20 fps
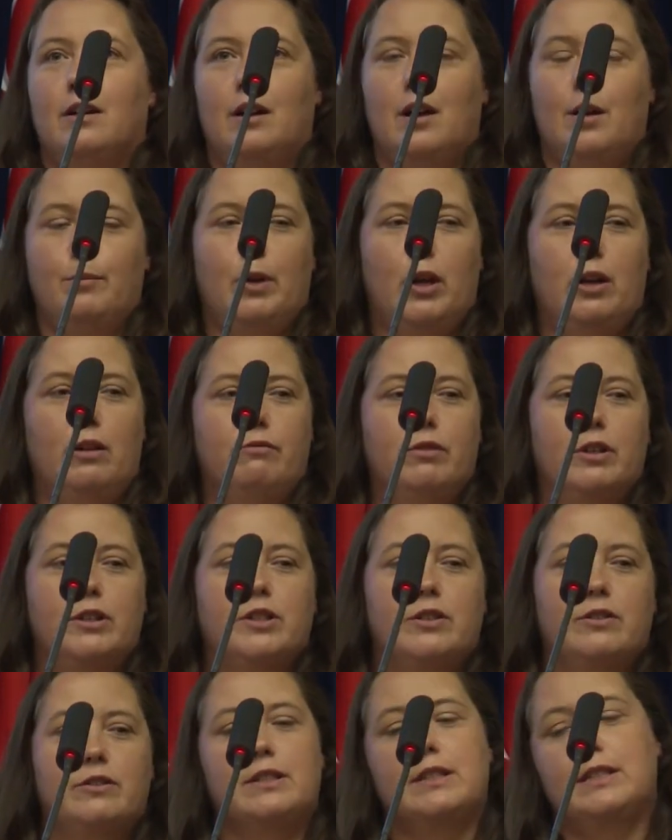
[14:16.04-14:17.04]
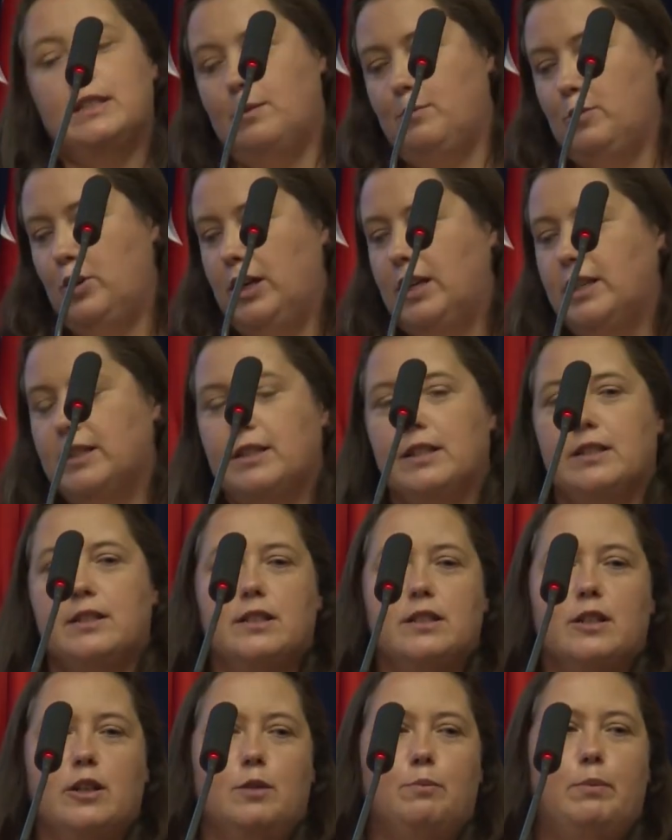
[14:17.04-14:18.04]
I'm going to rush through the summary because this
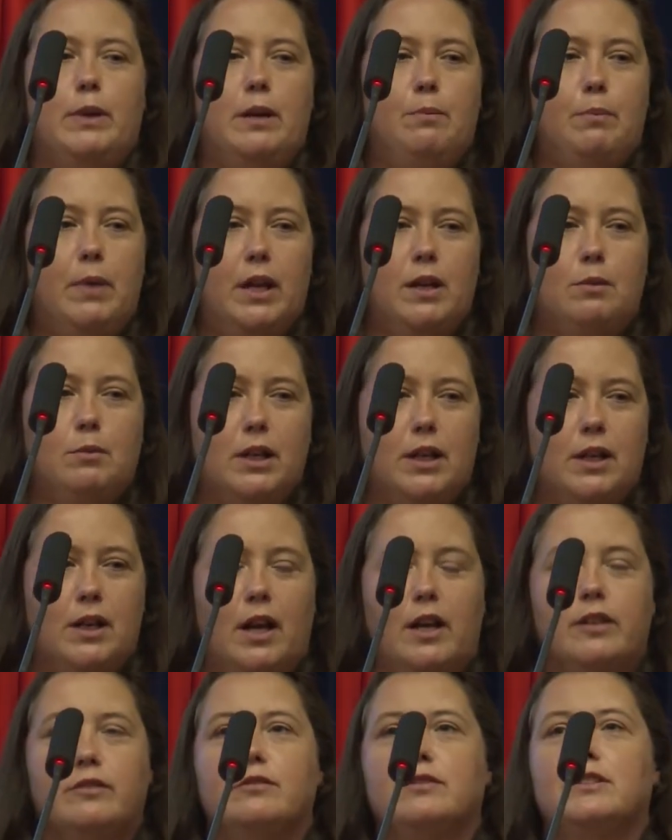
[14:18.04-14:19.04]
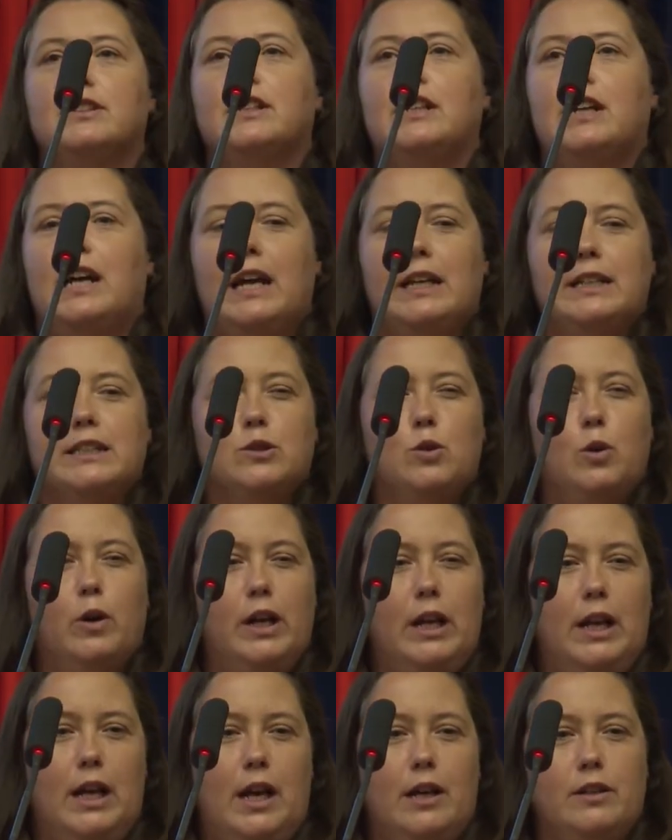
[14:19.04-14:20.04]
is going to beep any minute now, and it's
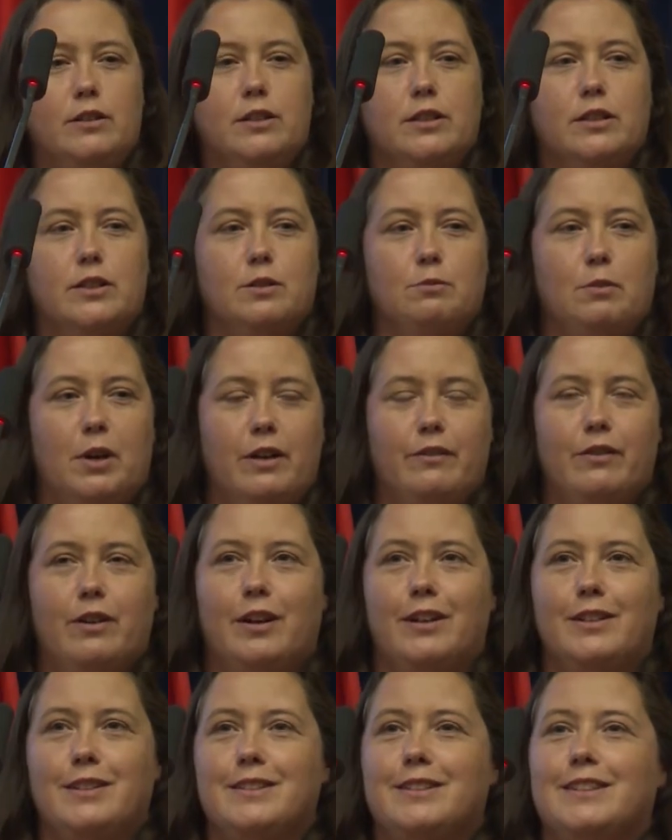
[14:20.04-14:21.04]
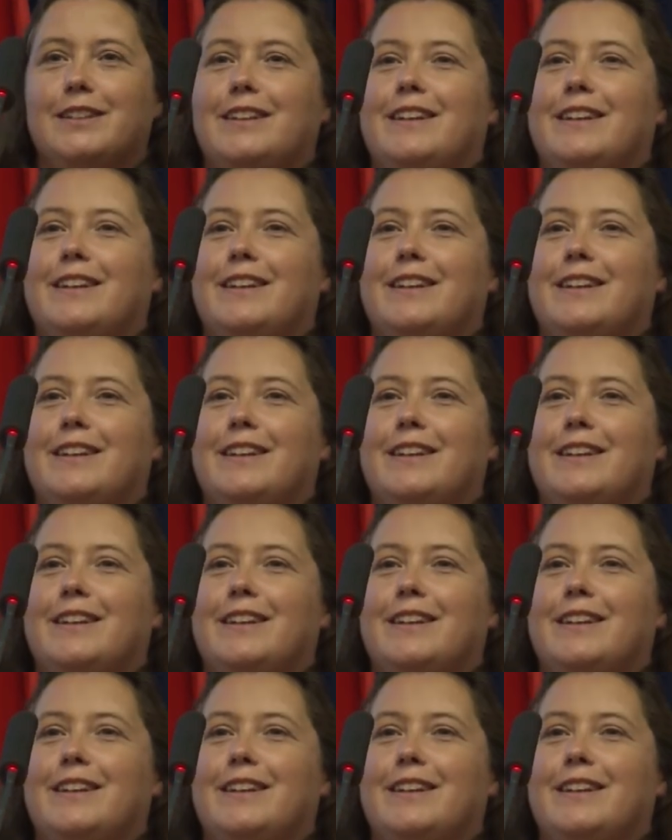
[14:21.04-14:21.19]
quite loud, as you might have heard.